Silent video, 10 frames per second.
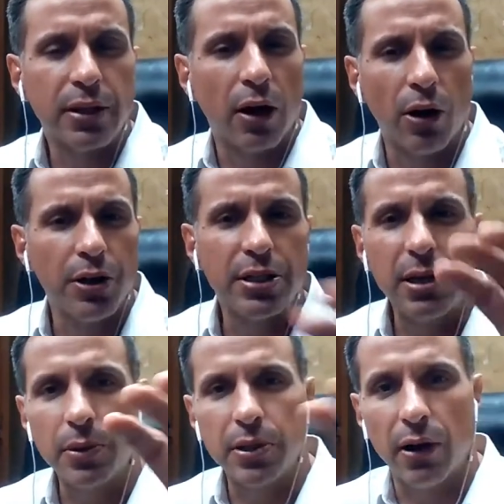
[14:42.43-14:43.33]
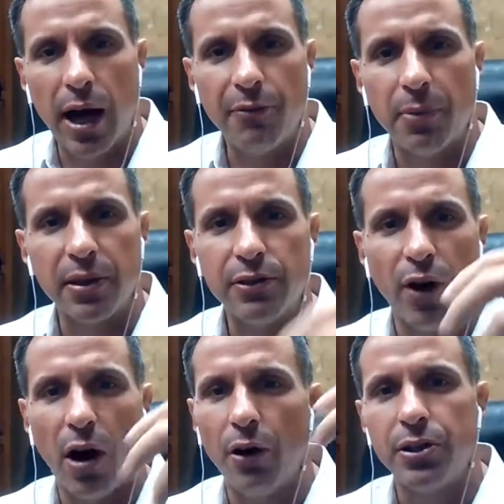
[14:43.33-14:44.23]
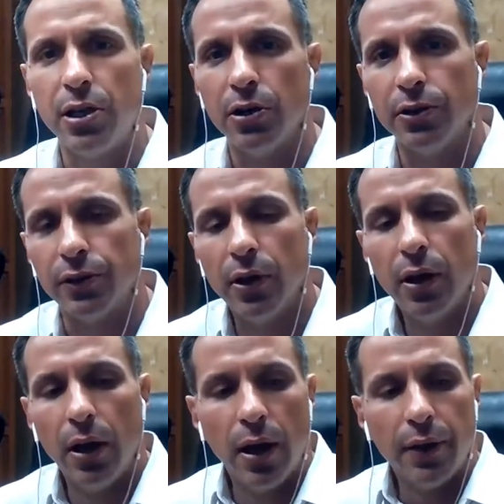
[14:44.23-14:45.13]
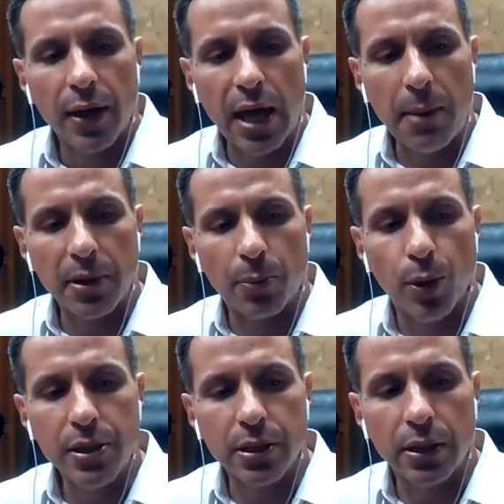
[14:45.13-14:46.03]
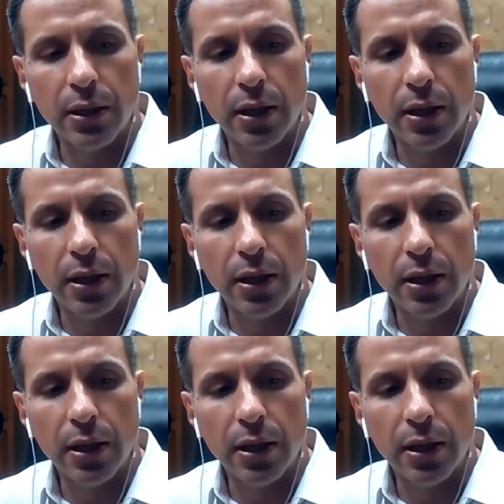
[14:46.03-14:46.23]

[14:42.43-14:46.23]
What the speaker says: And I learned the secret to life by these volunteers that came into prison.